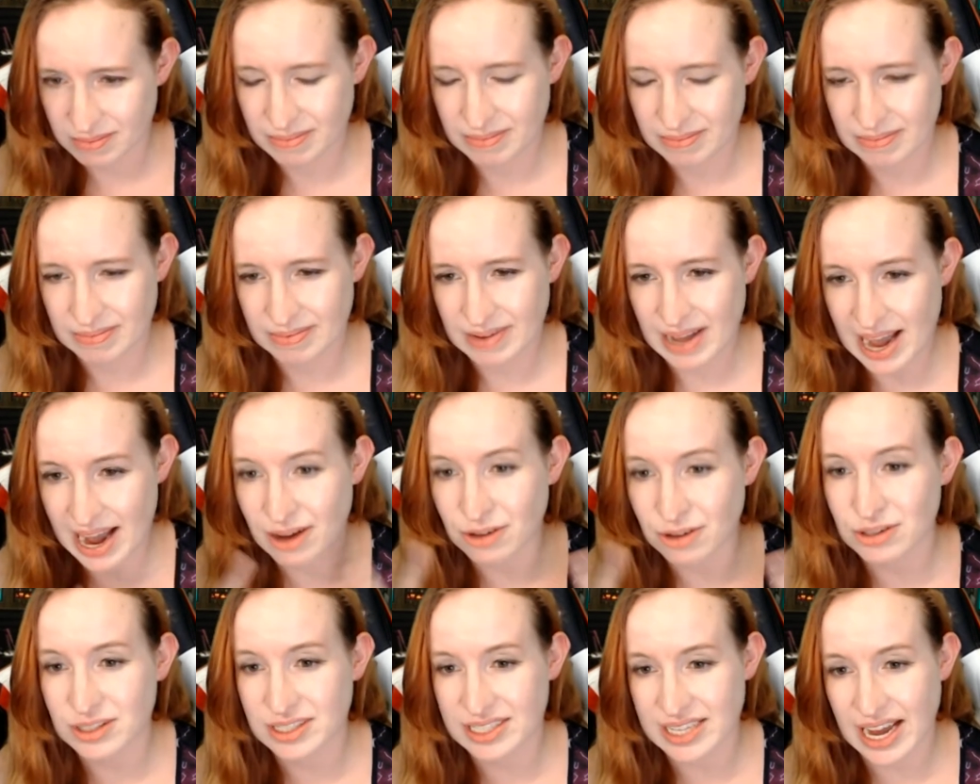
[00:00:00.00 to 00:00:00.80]

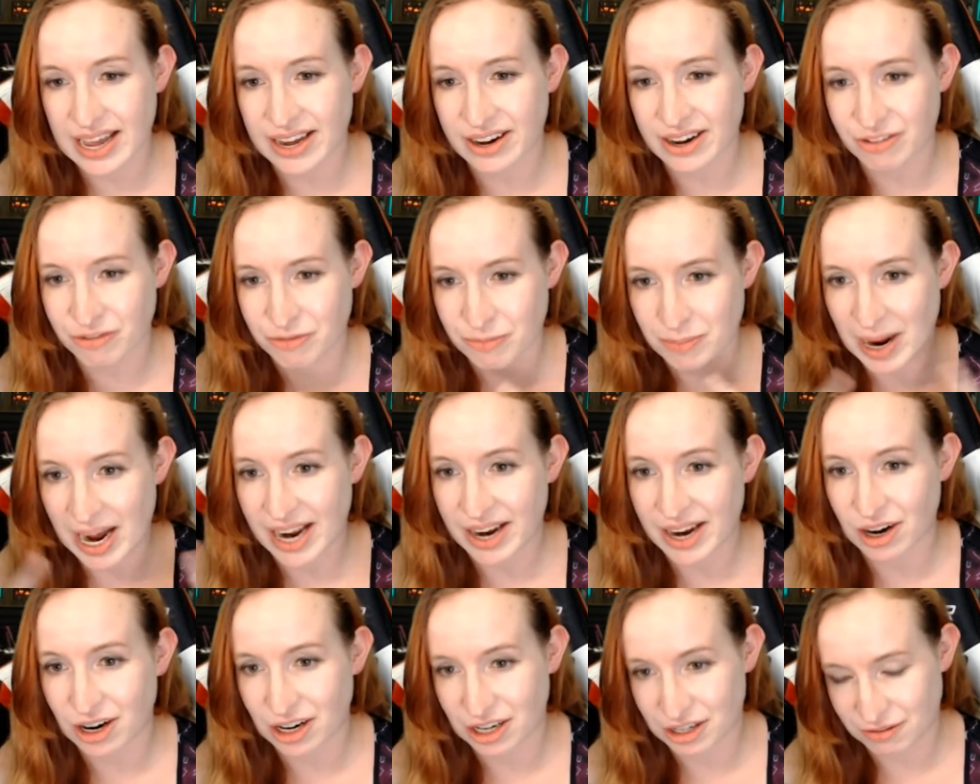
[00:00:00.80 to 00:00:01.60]
outside of my
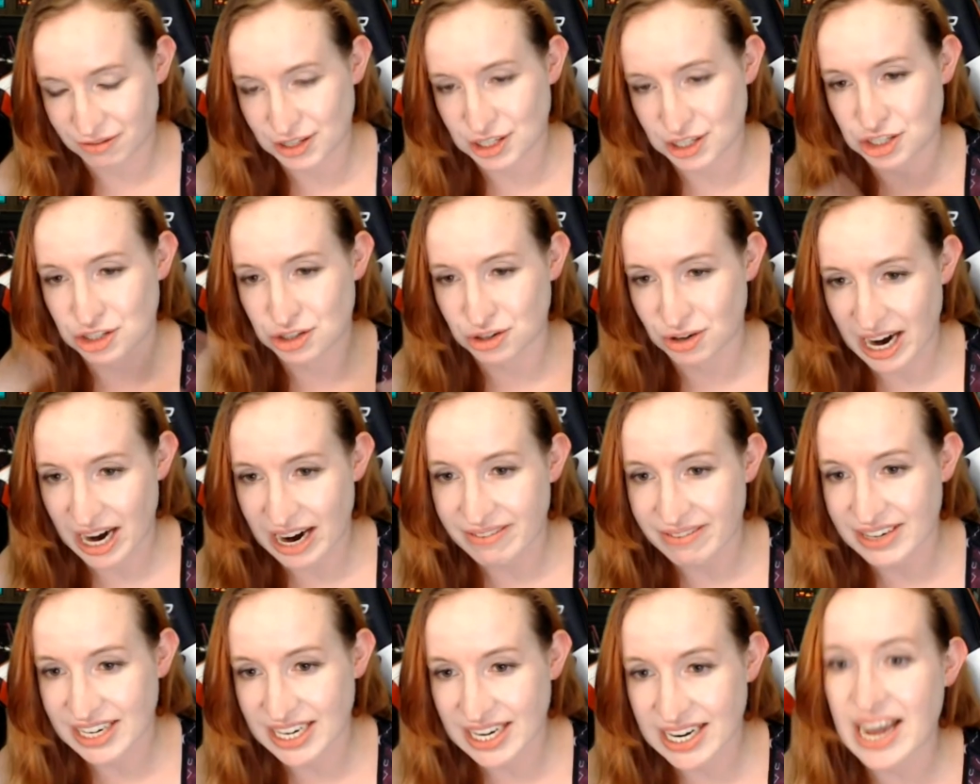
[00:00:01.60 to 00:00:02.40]
artificial gravity
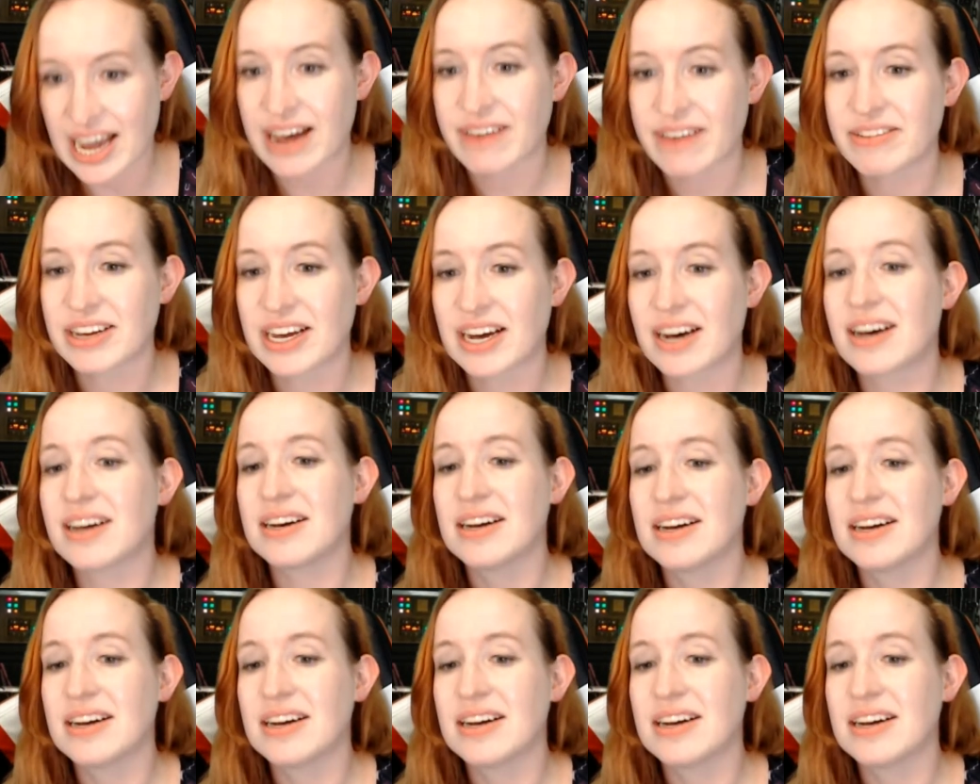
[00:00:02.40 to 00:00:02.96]
caveat,